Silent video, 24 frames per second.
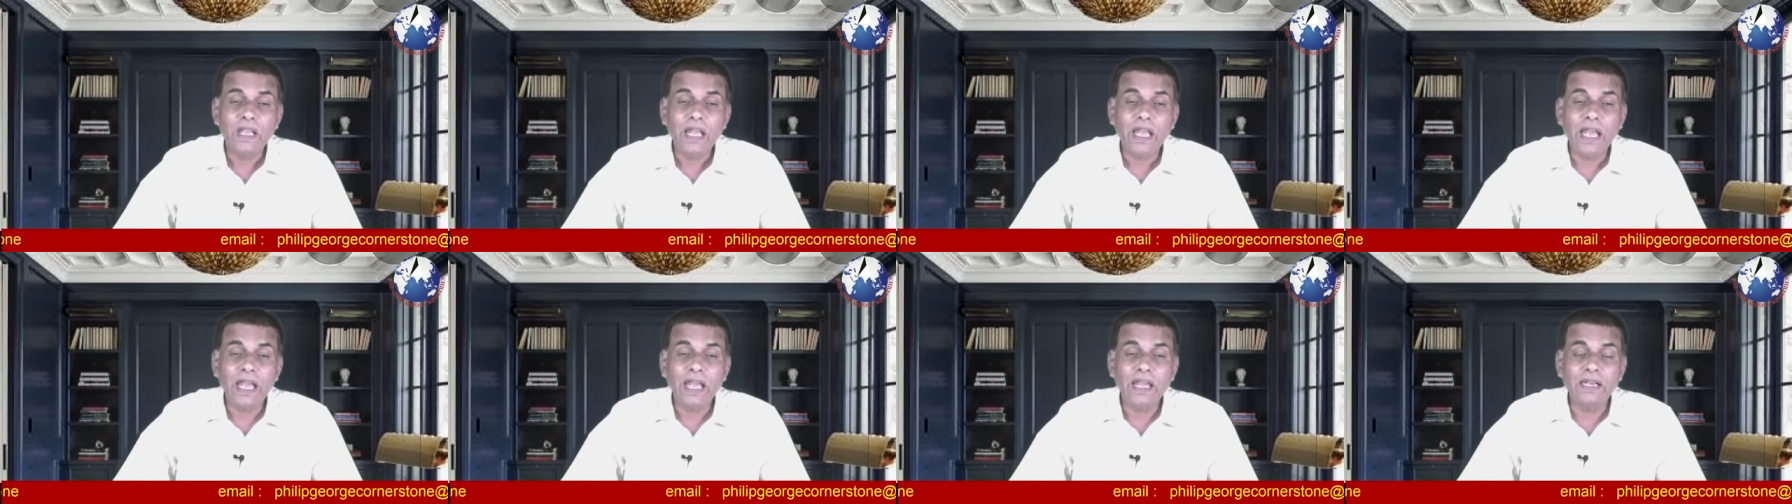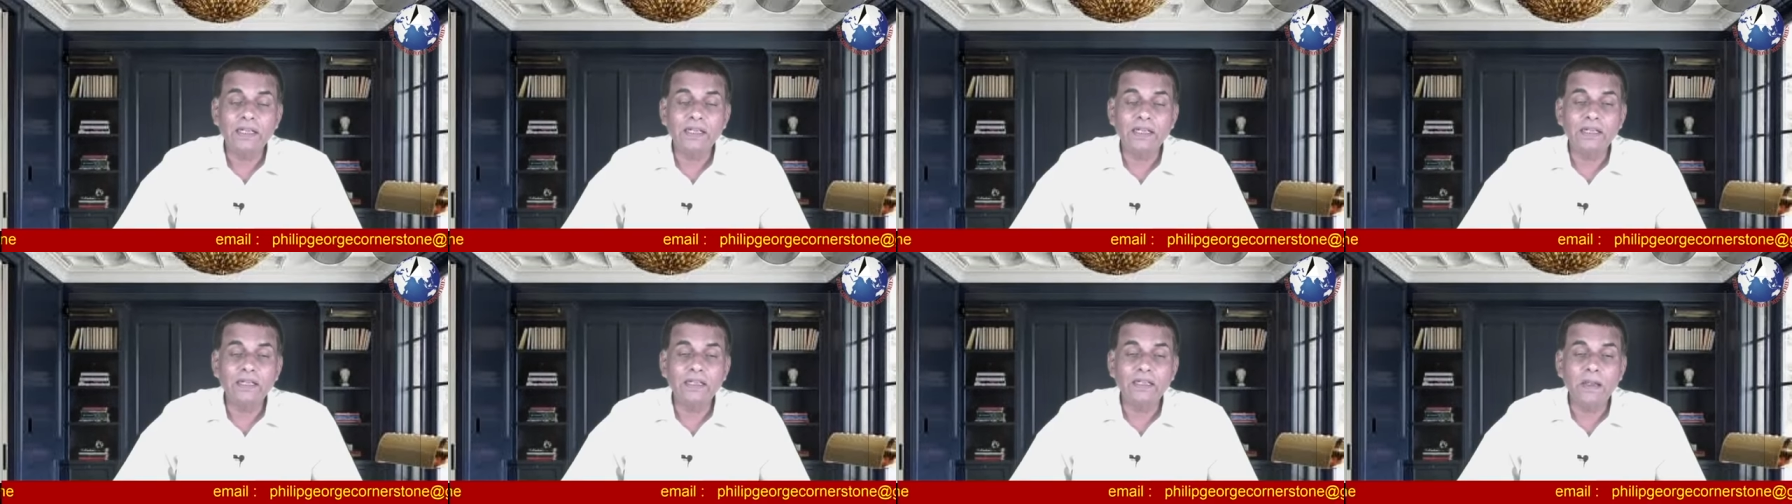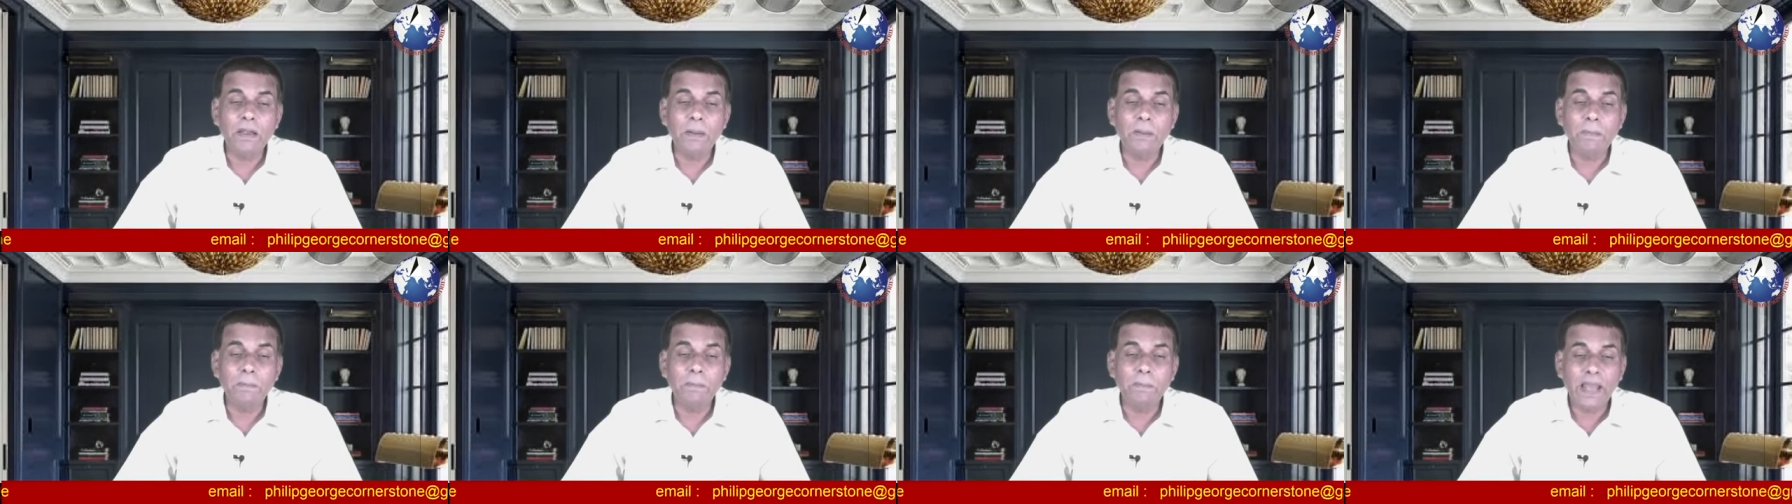and
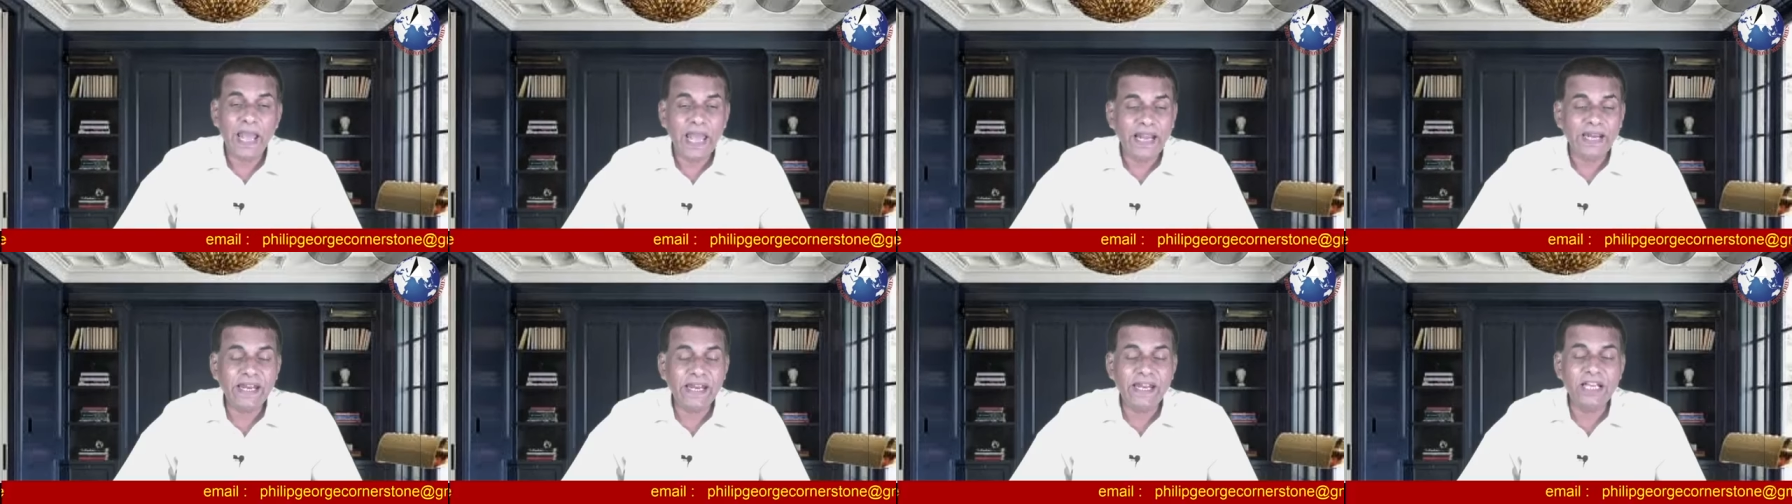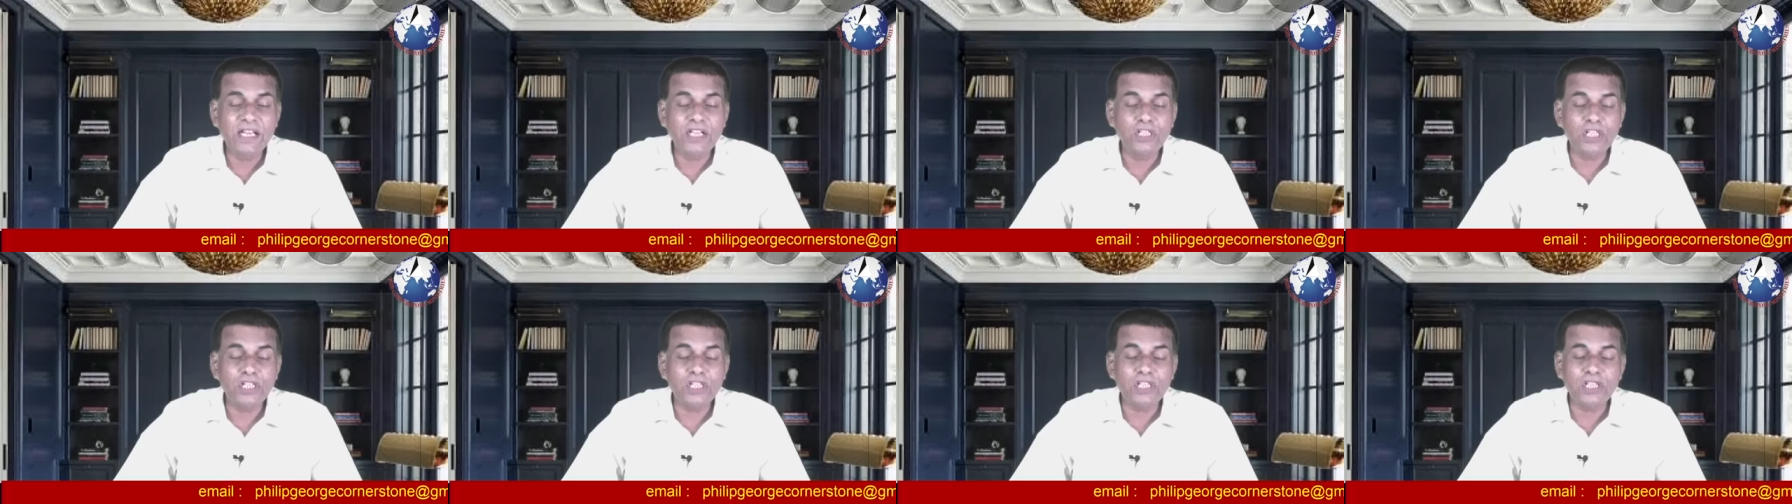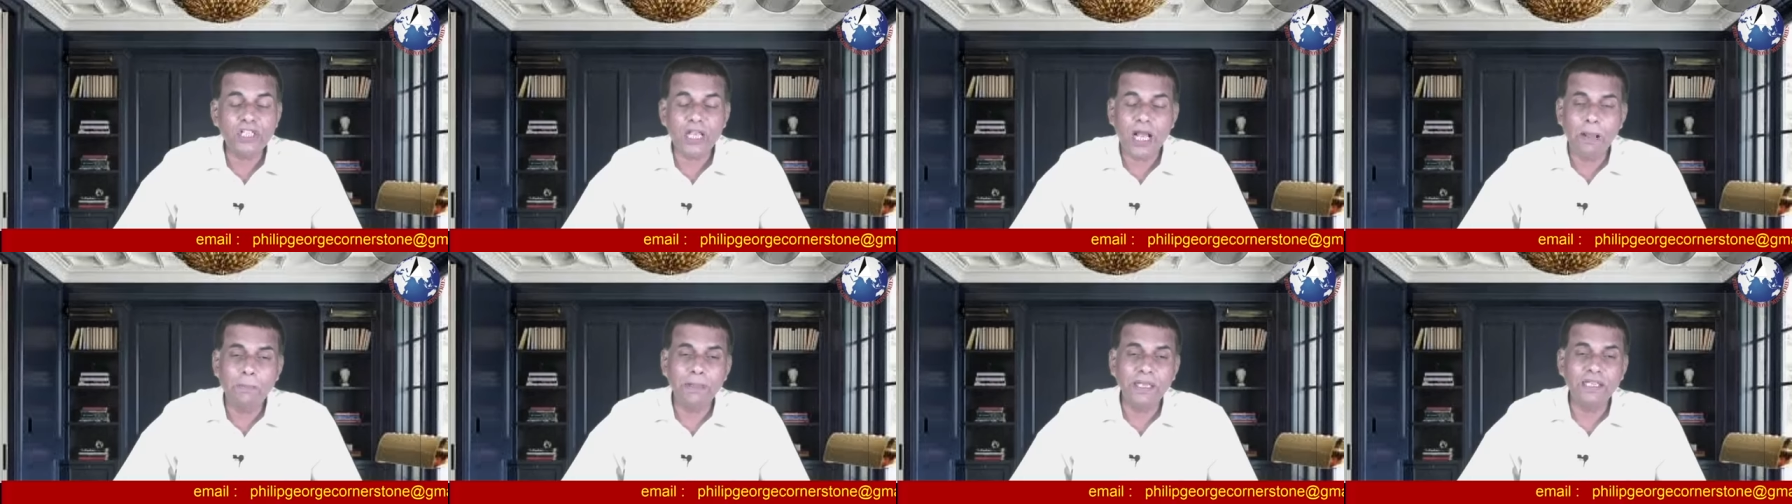uh, marriage is
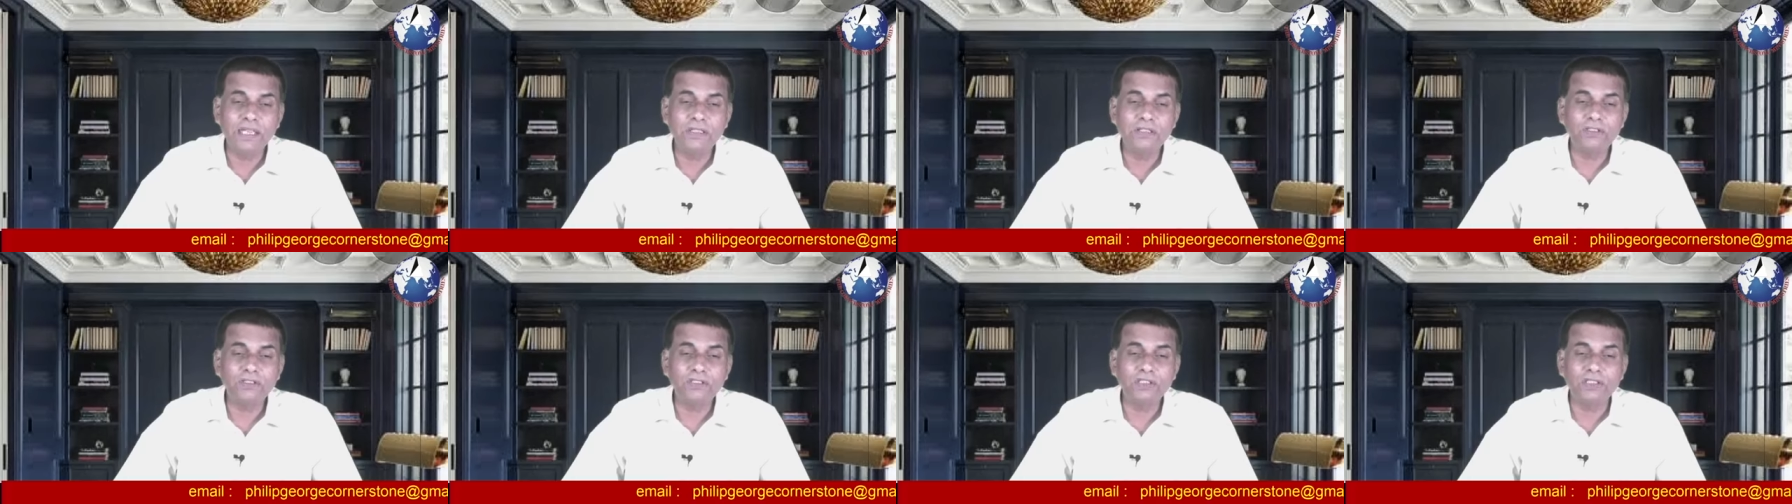coming